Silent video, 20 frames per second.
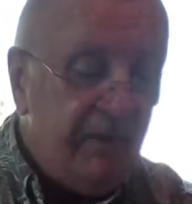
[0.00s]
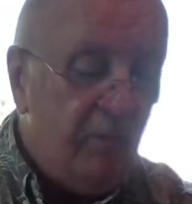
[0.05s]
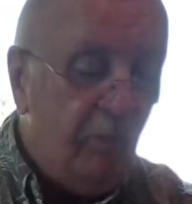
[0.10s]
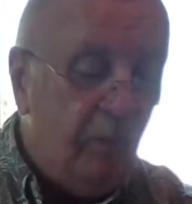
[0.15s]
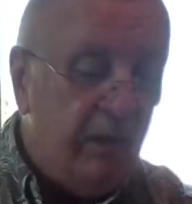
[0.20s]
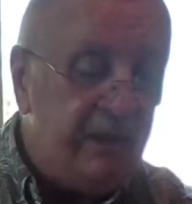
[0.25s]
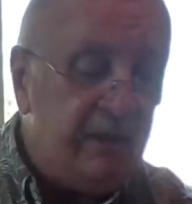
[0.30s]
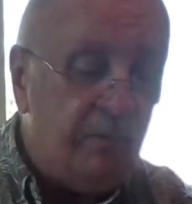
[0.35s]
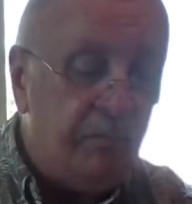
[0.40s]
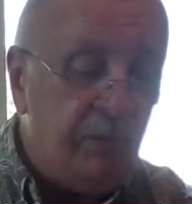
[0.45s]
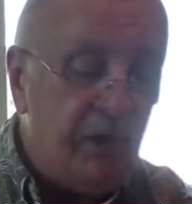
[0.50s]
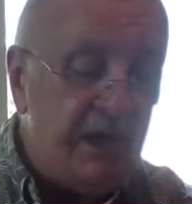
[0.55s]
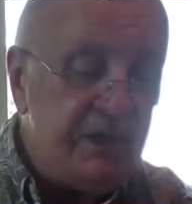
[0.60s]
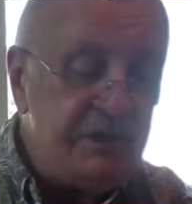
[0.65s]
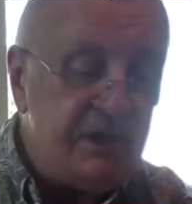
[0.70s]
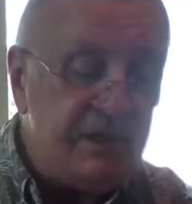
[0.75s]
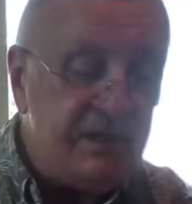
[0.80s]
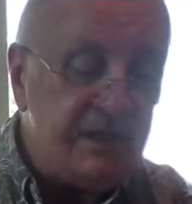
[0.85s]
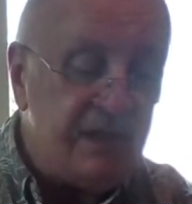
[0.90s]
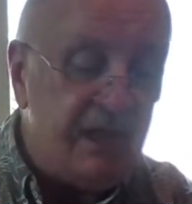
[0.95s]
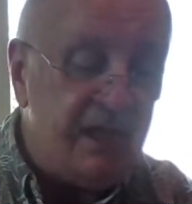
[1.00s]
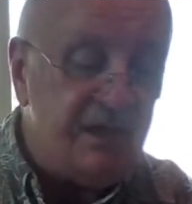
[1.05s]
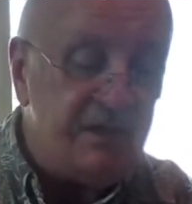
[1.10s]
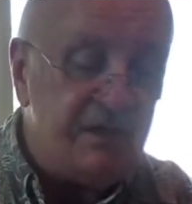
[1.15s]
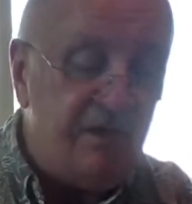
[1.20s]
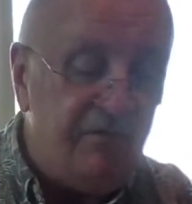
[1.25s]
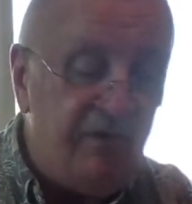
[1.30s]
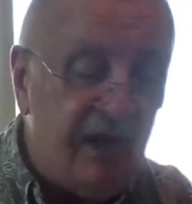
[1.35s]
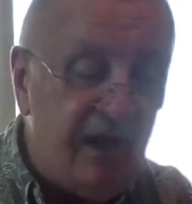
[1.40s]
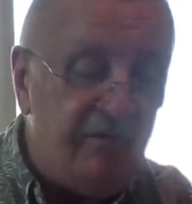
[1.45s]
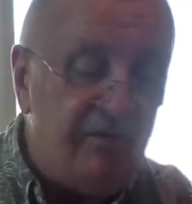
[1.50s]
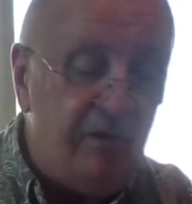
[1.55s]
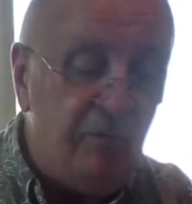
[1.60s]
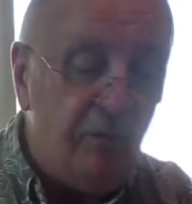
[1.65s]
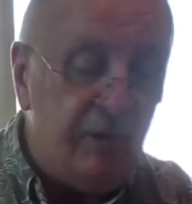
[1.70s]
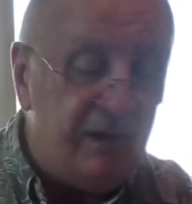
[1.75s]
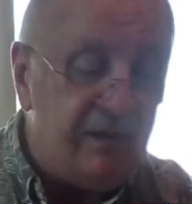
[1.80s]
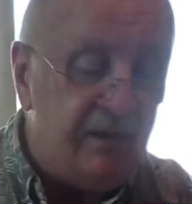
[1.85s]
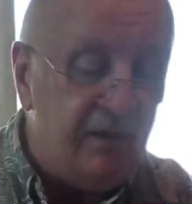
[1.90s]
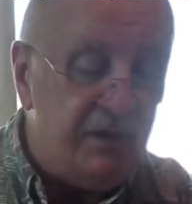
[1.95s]
with the precious things of heaven,
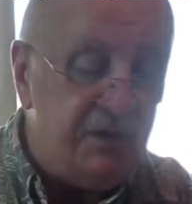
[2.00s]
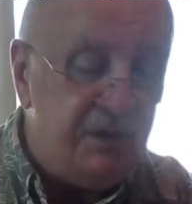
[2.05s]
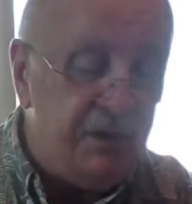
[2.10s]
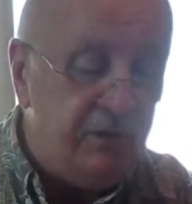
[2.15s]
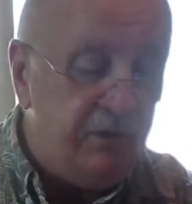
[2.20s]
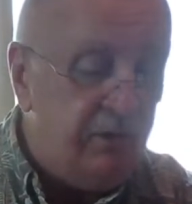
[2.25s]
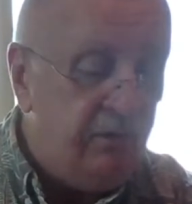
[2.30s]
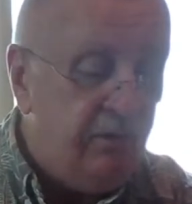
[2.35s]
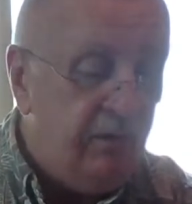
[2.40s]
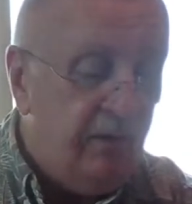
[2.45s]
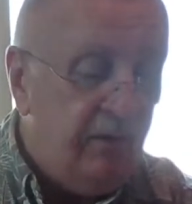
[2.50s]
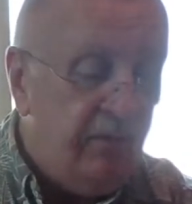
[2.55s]
with the dew